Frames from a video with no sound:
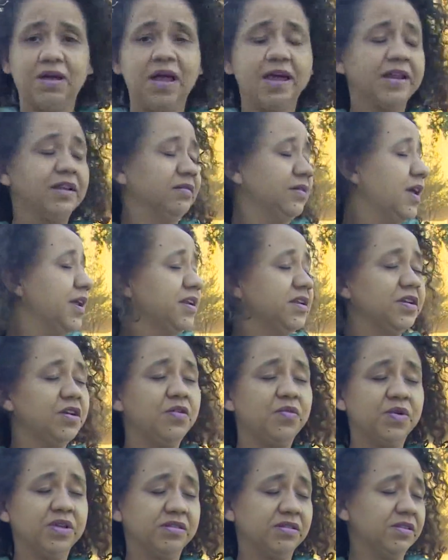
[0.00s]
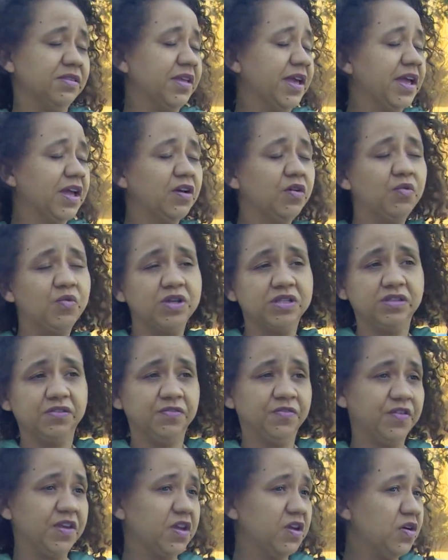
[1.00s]
I, I didn't know what to think, what to
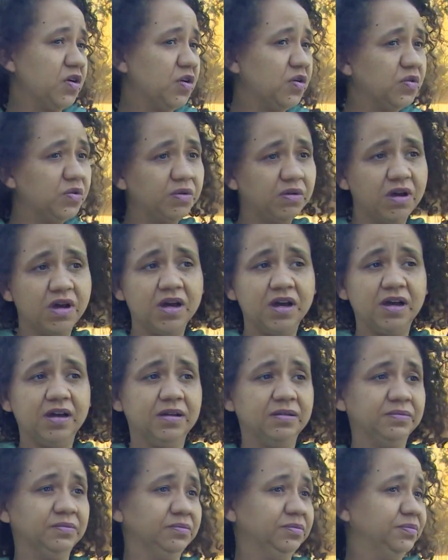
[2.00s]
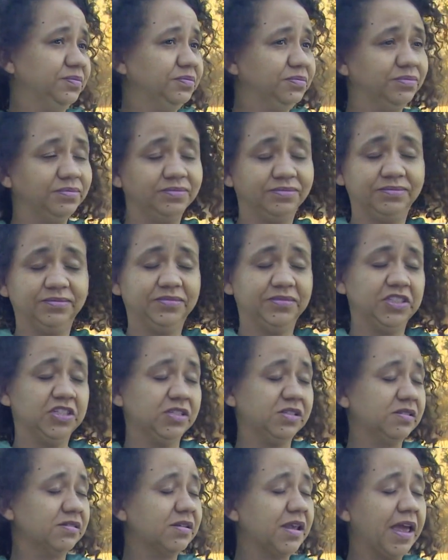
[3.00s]
feel. Um,
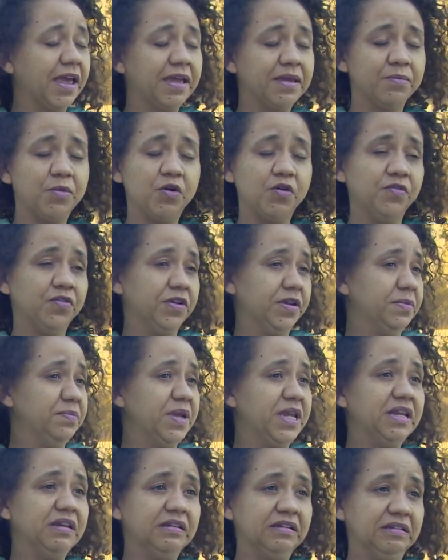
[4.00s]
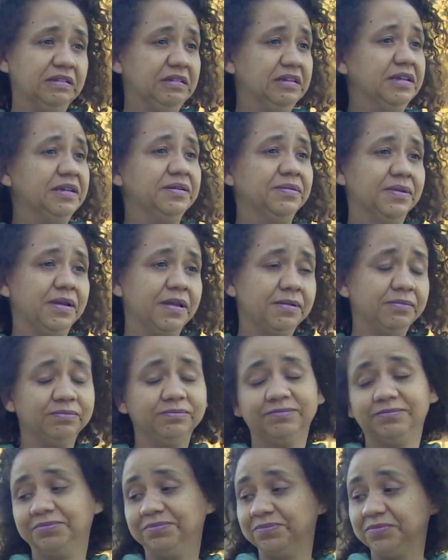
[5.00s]
just came over immediately and
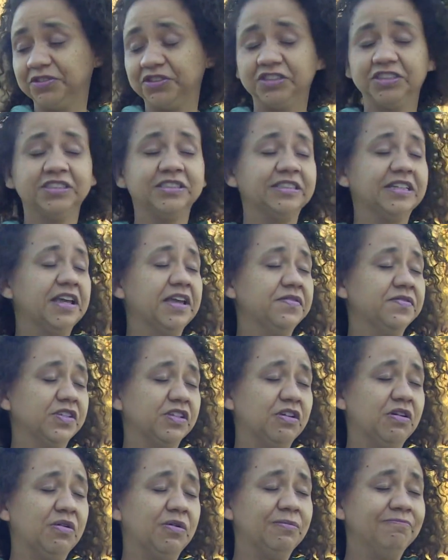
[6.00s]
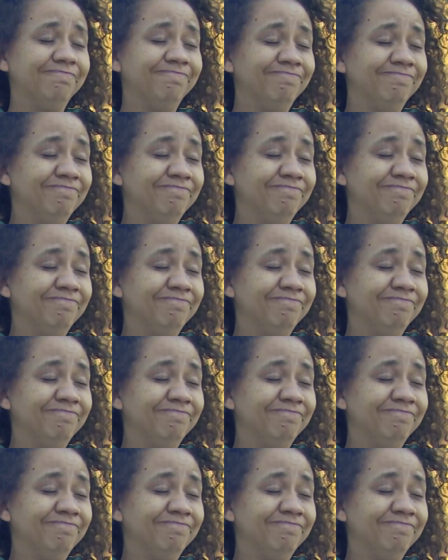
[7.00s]
she's safe, so.